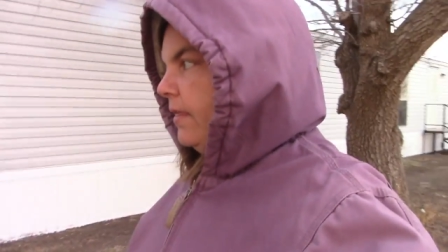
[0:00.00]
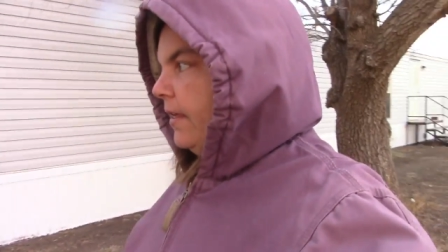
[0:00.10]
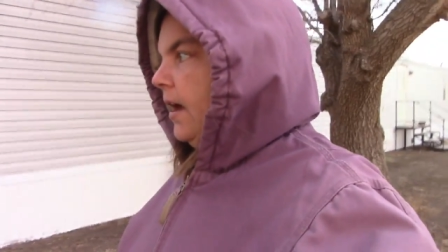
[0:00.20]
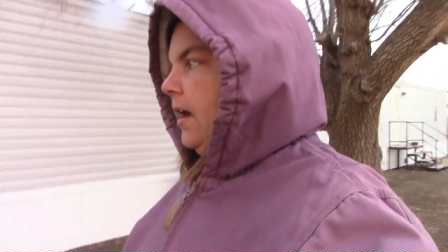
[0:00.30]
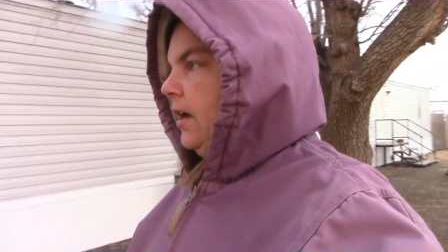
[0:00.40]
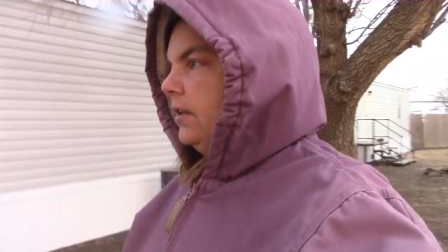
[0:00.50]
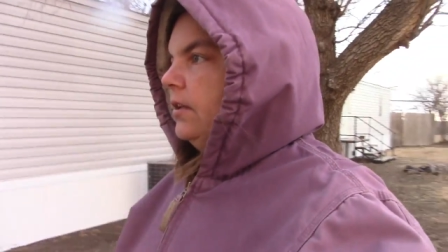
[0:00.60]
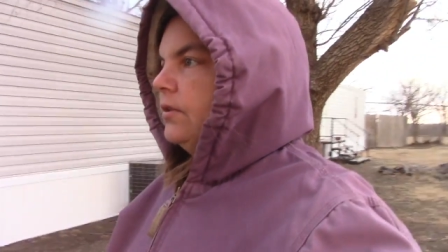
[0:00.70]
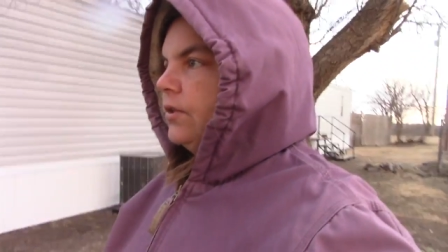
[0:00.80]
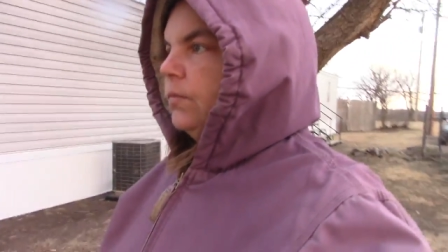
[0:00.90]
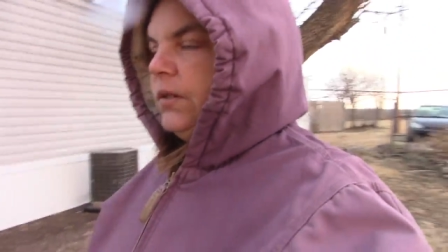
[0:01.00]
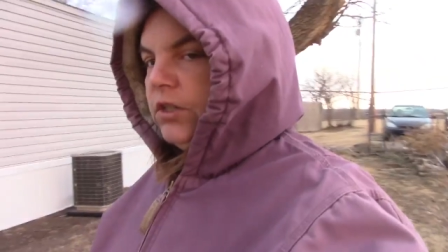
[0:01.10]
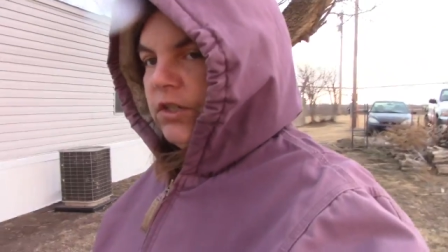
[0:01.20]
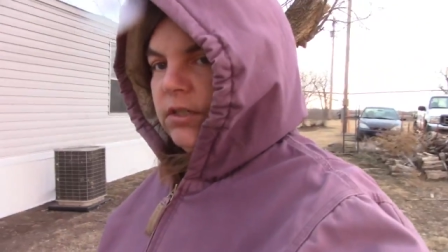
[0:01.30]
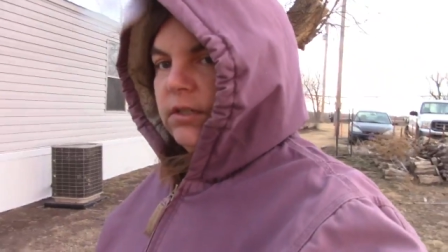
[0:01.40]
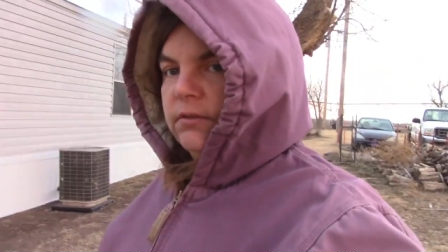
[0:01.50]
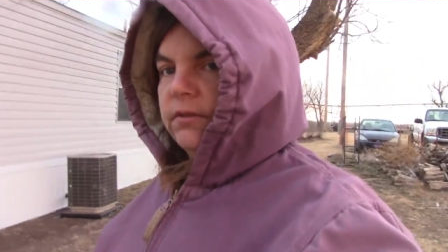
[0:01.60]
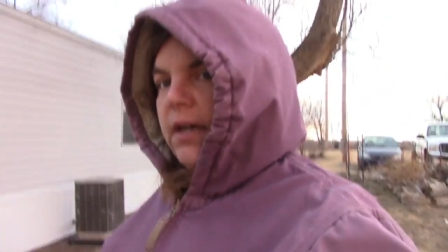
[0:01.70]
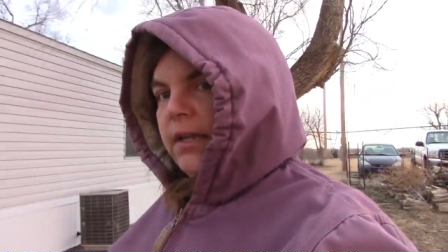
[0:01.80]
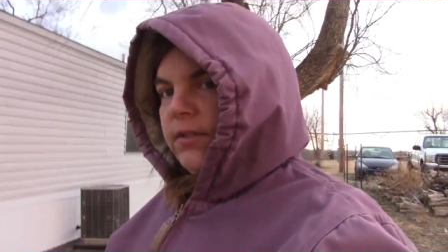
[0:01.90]
that there's a wind chill
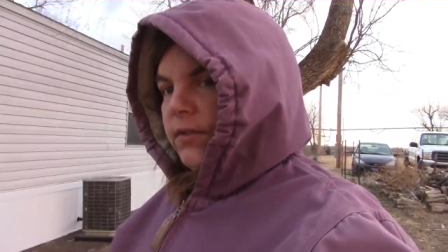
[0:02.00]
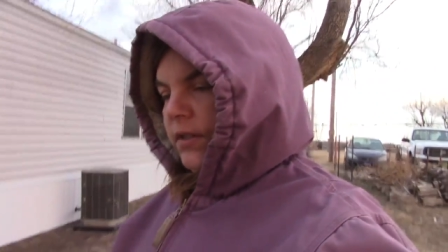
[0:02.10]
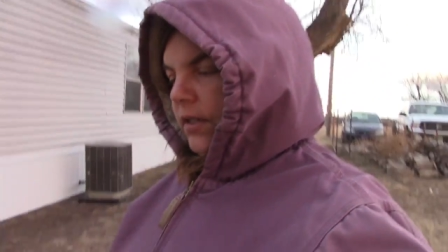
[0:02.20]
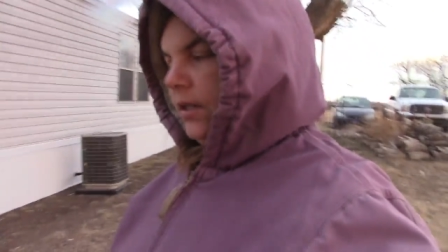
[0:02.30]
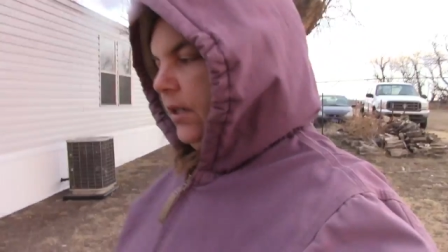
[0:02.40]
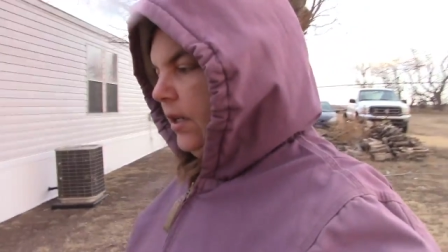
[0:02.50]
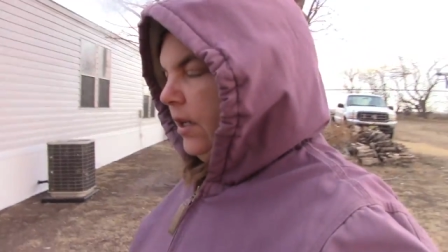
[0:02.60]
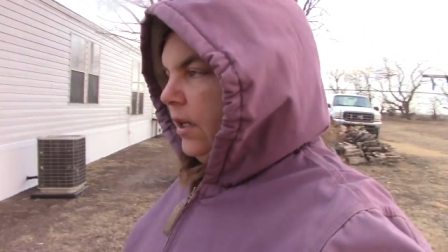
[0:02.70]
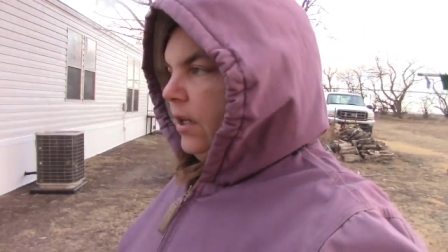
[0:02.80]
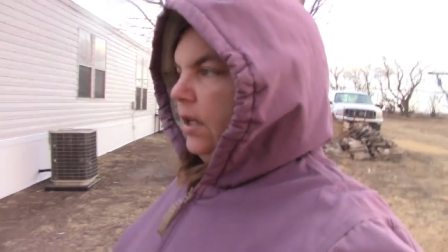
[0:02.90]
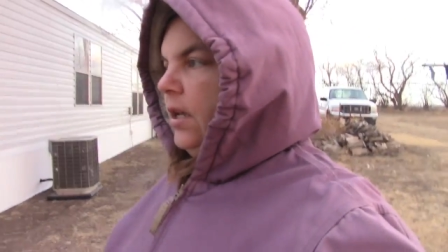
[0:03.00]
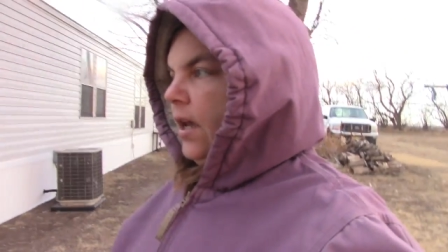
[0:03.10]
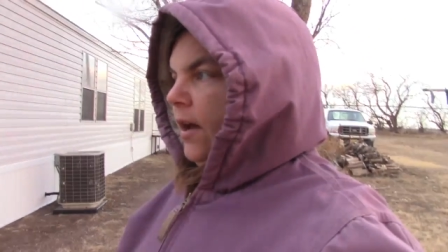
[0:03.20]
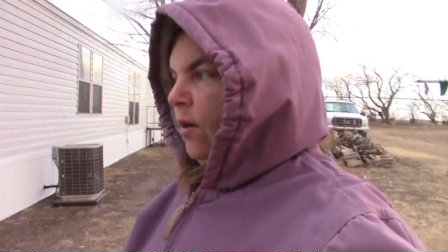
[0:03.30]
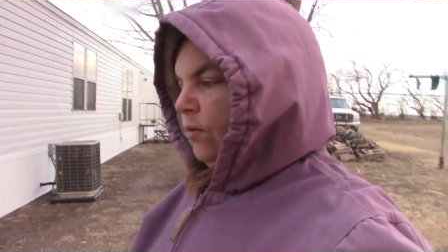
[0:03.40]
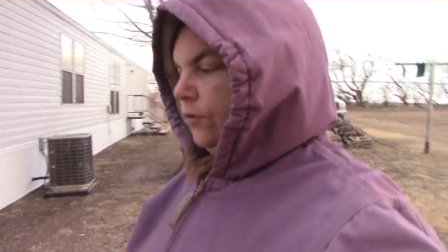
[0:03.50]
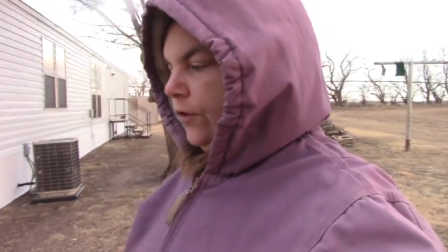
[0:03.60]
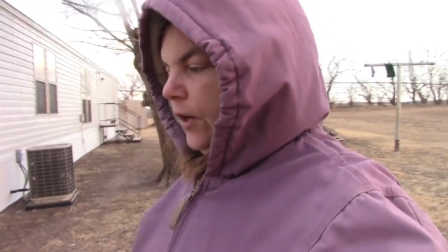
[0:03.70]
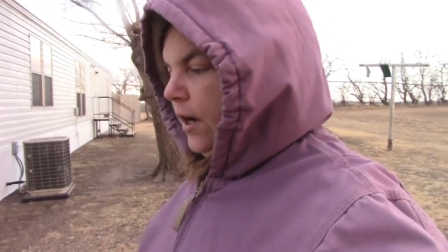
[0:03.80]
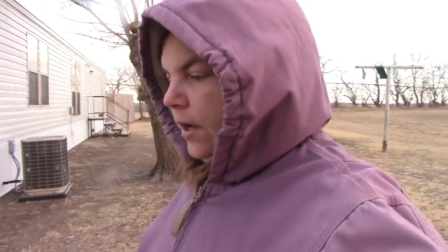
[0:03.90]
advisory out
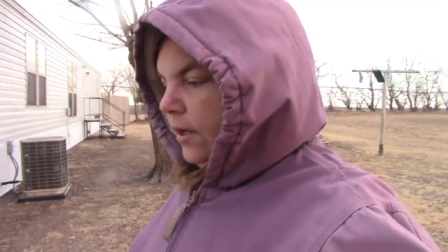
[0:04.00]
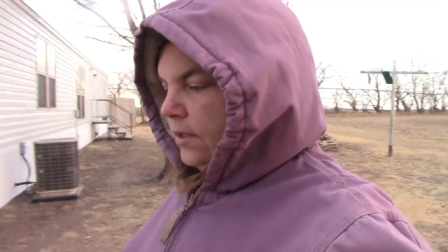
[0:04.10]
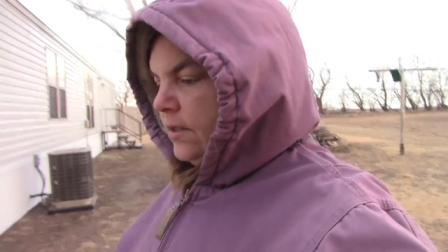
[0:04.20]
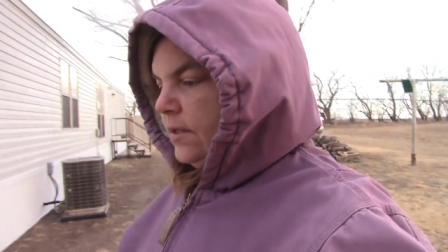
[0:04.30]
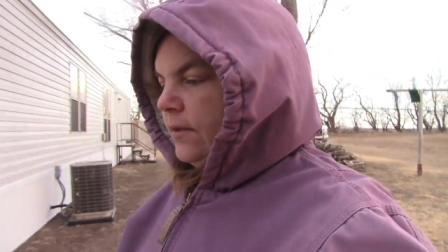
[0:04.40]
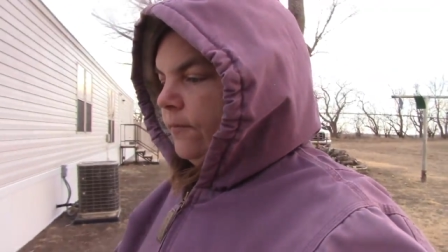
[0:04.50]
for us.